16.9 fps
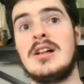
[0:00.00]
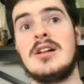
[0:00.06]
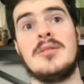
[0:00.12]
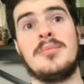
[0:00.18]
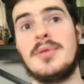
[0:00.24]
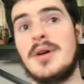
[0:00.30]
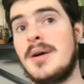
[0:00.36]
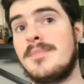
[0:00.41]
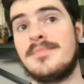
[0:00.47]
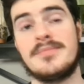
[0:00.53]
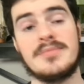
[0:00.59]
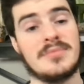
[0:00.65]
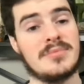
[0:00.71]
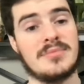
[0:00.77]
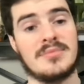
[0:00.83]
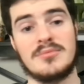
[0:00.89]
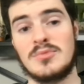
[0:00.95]
but
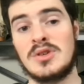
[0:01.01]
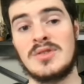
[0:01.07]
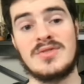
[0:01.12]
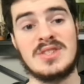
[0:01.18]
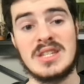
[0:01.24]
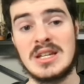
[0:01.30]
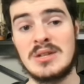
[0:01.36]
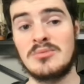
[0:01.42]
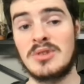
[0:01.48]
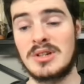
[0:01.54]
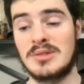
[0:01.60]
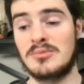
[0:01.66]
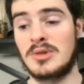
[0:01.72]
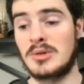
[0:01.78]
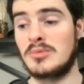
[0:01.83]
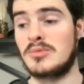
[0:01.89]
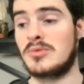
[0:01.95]
we've seen what
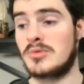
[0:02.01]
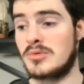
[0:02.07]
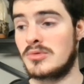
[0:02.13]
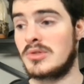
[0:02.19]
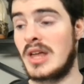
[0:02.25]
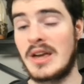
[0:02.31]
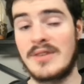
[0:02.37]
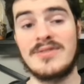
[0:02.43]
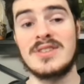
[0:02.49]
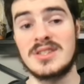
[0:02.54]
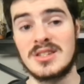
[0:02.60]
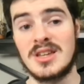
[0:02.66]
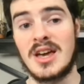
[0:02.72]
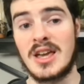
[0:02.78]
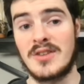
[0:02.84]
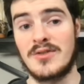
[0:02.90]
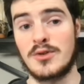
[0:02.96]
life is
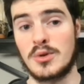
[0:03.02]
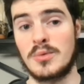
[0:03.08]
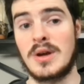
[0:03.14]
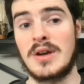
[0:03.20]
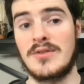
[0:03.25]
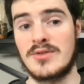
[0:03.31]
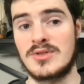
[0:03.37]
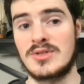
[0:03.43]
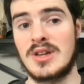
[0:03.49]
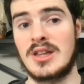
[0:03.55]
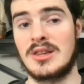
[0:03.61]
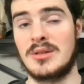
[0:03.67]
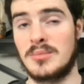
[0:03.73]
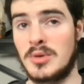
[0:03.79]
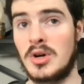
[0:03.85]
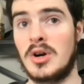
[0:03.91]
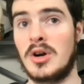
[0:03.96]
like for the Ravens without
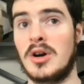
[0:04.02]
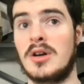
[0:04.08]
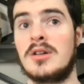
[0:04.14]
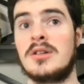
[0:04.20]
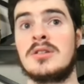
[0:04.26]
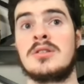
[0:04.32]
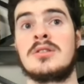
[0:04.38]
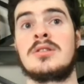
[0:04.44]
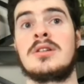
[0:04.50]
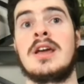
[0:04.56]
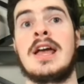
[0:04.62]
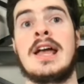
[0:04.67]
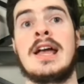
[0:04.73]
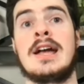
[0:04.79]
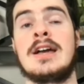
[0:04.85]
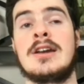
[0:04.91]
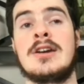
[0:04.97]
Lamar,
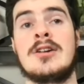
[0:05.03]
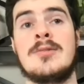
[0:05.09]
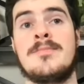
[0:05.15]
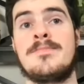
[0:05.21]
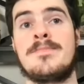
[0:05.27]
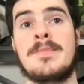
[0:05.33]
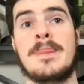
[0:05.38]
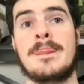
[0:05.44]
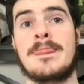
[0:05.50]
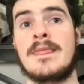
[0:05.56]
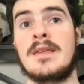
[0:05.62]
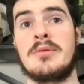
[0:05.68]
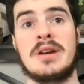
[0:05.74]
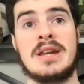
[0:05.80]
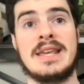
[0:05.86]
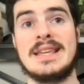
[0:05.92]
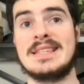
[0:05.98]
and
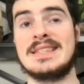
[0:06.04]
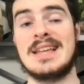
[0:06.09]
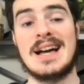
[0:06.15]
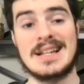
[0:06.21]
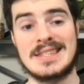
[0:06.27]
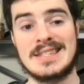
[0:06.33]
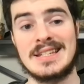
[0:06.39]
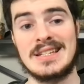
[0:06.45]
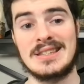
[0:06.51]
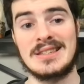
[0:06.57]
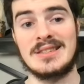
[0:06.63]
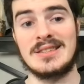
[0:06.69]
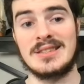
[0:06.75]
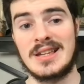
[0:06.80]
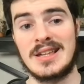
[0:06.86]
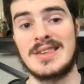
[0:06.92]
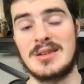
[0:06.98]
when he's locked in
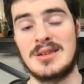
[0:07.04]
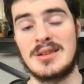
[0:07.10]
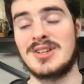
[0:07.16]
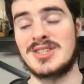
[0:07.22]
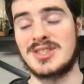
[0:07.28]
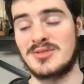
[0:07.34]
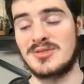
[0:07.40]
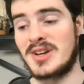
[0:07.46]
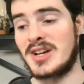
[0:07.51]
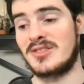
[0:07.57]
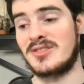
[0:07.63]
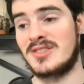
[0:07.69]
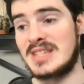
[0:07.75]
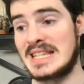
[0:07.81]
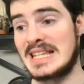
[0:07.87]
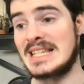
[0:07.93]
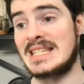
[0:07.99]
like he was in the regular
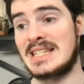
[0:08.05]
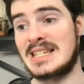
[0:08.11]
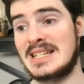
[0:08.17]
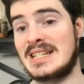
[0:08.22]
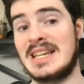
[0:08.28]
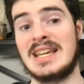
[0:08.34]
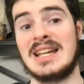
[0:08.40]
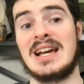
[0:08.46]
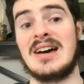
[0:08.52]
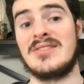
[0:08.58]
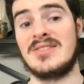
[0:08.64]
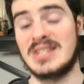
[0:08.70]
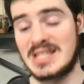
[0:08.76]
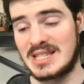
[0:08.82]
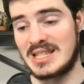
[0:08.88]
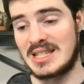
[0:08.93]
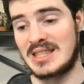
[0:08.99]
season, and
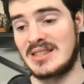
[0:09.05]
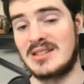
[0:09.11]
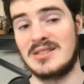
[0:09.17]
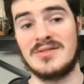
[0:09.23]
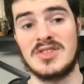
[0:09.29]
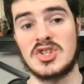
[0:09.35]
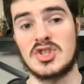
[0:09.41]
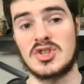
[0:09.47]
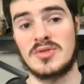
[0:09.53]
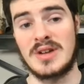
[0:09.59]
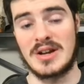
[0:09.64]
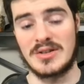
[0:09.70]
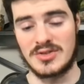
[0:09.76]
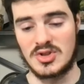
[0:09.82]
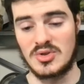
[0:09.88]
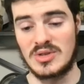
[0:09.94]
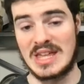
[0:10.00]
obviously the division around
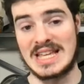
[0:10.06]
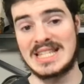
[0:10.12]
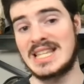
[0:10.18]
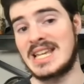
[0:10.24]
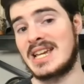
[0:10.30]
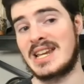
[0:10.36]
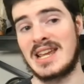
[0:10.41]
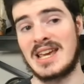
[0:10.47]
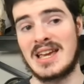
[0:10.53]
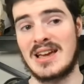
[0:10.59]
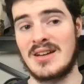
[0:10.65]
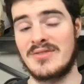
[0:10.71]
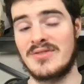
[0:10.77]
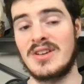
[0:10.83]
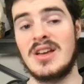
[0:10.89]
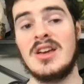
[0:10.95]
two, that second half,